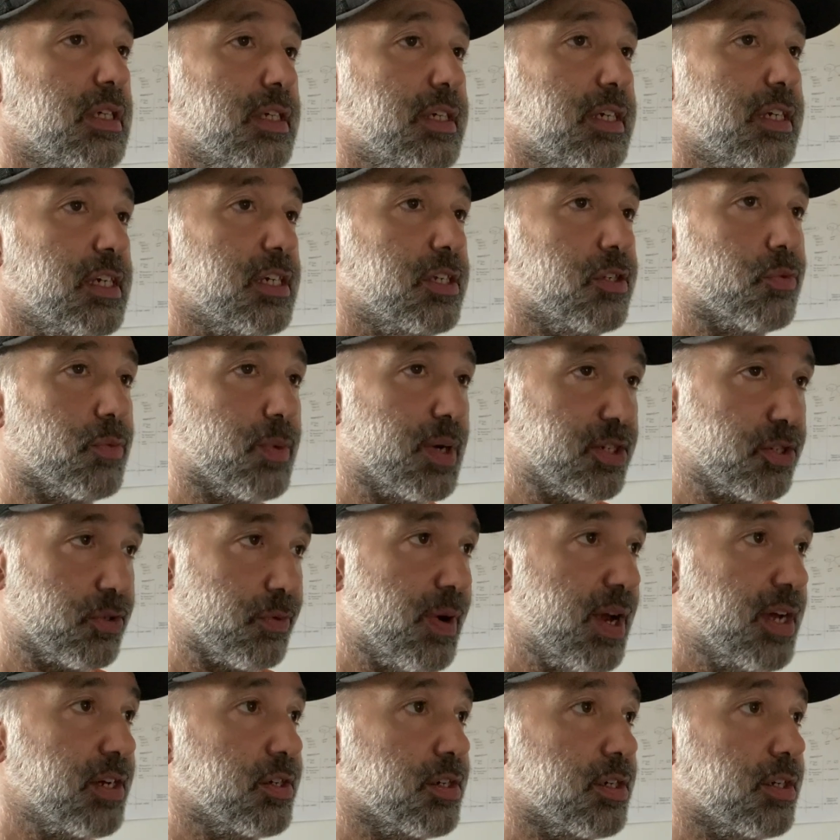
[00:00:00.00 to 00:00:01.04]
His
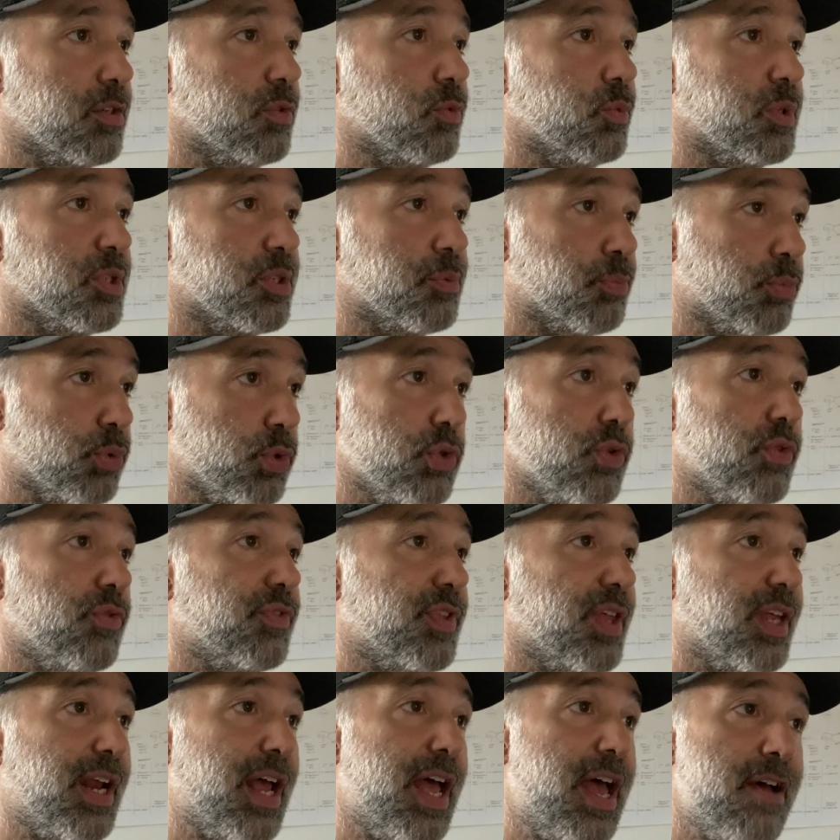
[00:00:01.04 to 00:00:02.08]
resurrection was proof
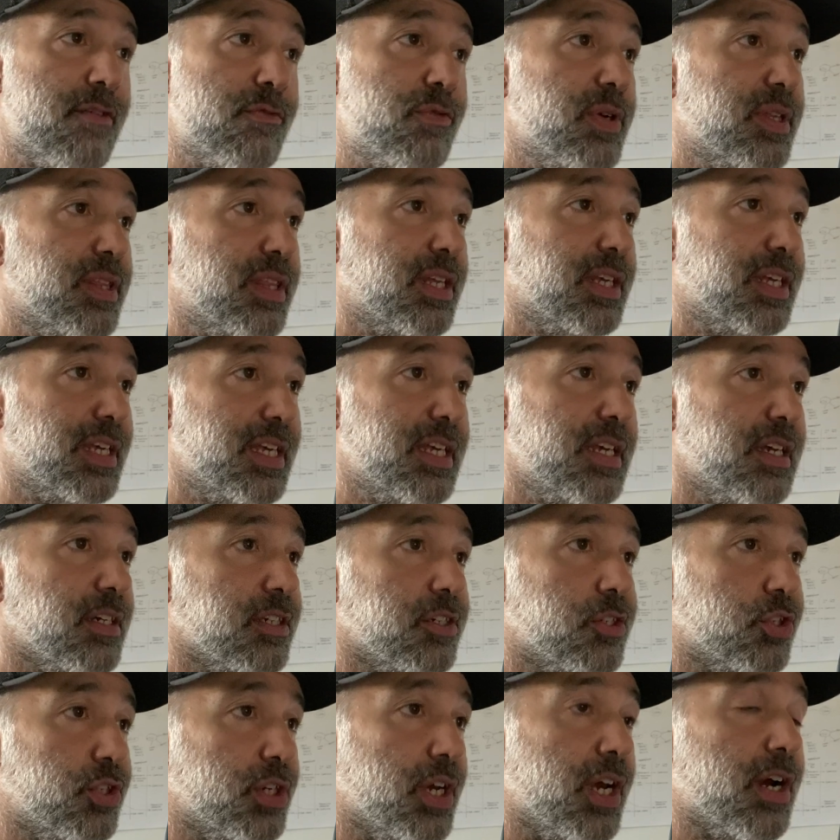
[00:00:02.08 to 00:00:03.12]
that everything he had
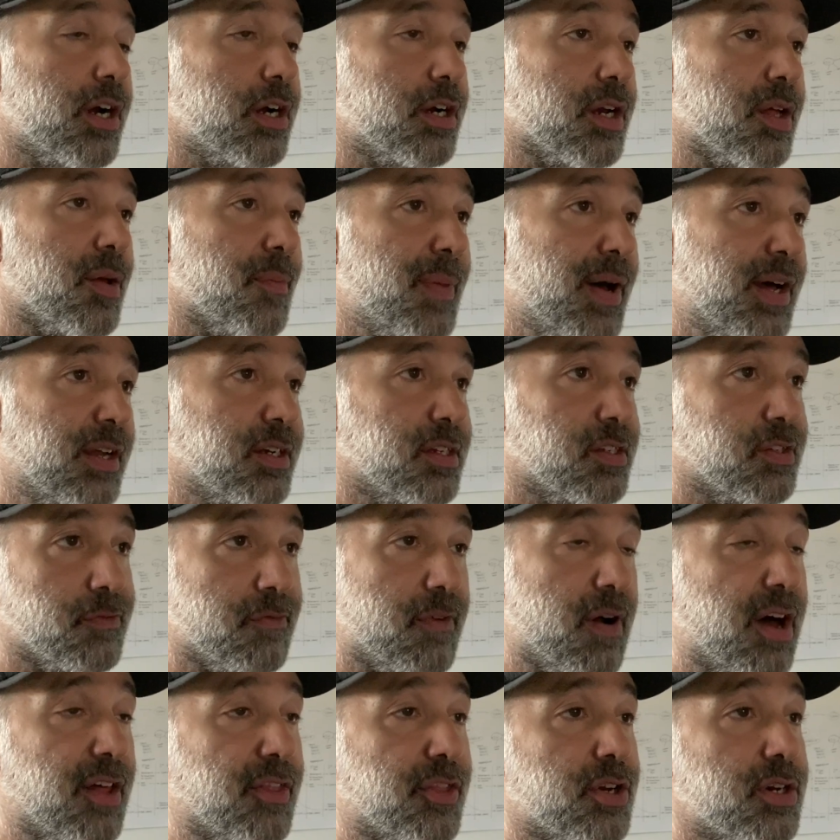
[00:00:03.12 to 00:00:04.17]
shared about his
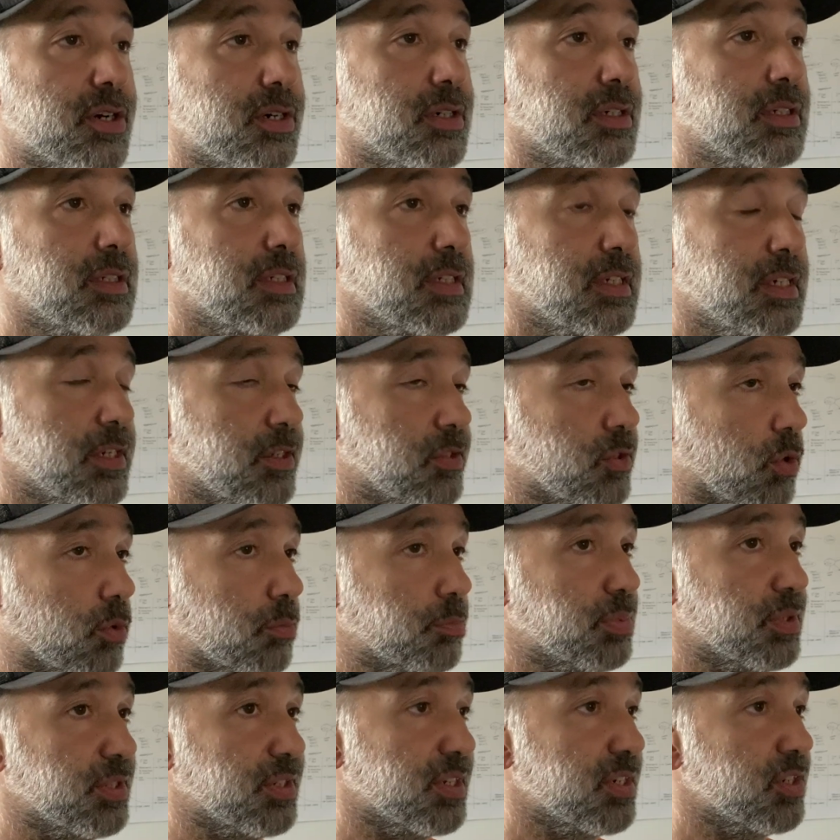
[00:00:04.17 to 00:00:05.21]
Father, his own
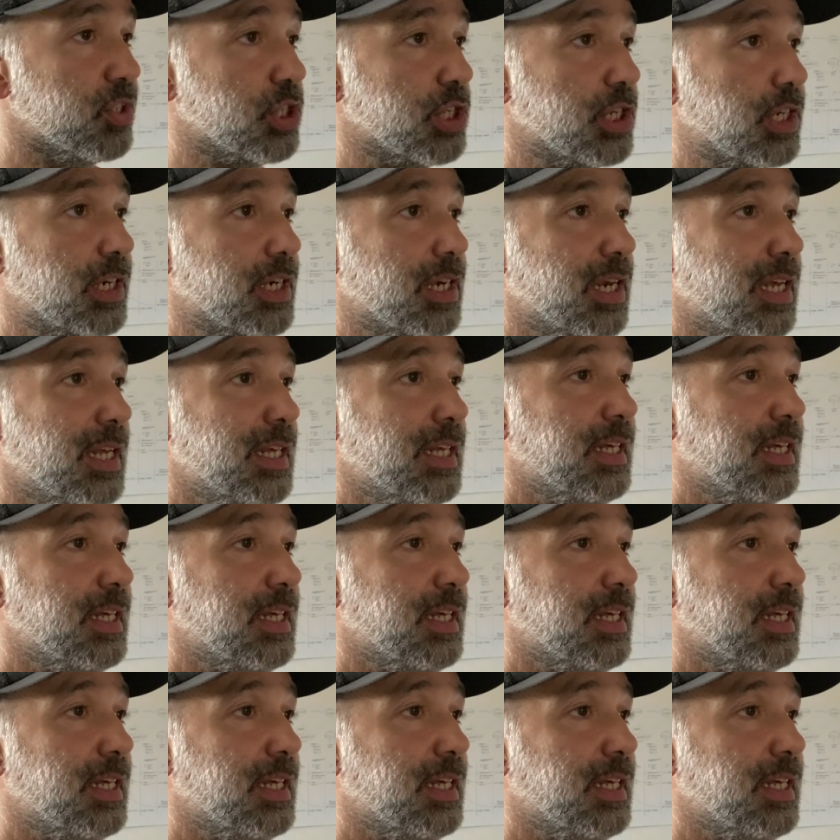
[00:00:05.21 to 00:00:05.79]
position,